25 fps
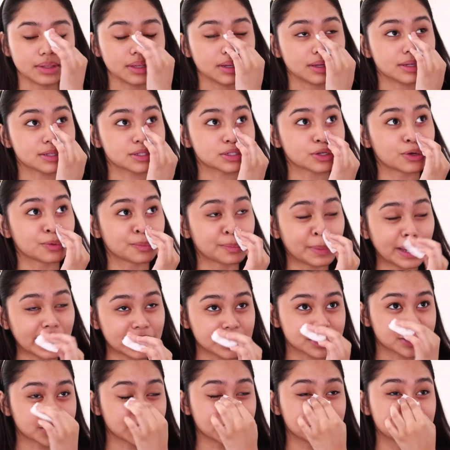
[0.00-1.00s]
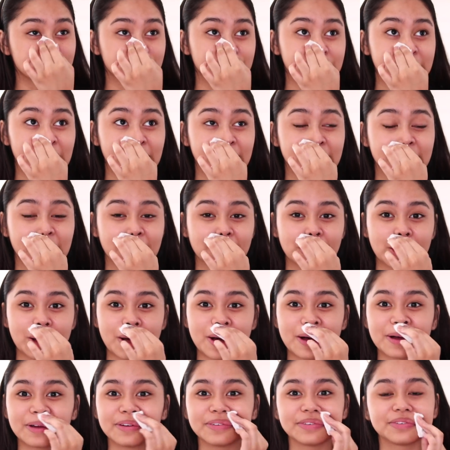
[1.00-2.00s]
So make sure to take that
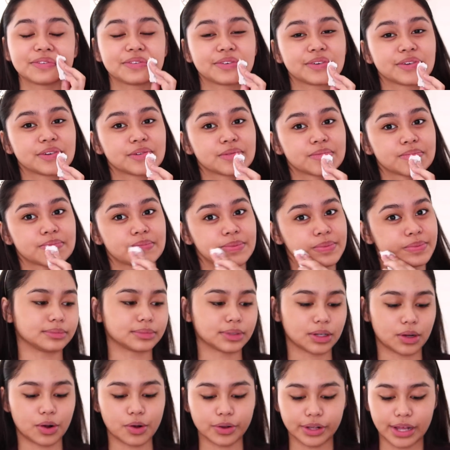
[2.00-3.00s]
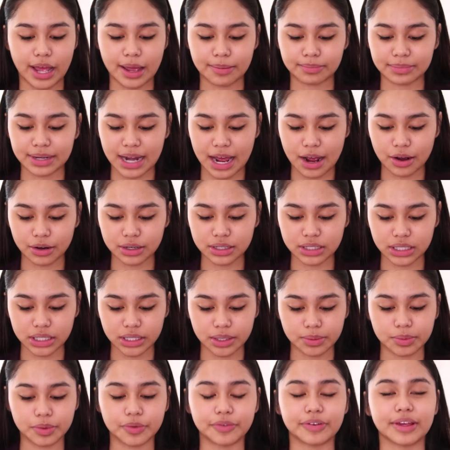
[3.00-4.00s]
off. Okay, I'm now done
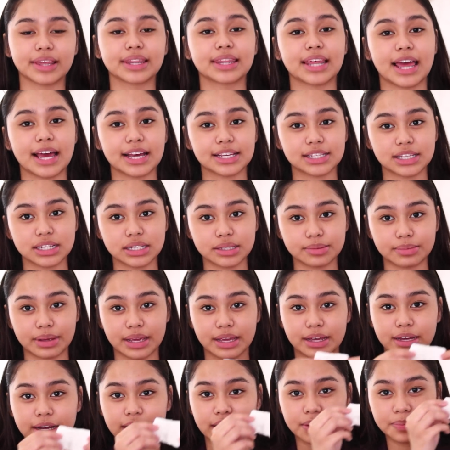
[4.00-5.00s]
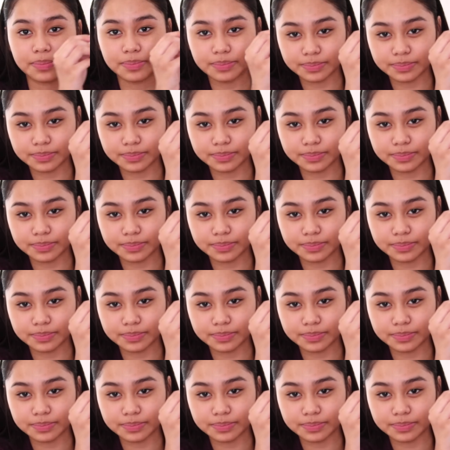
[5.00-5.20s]
removing the excess makeup.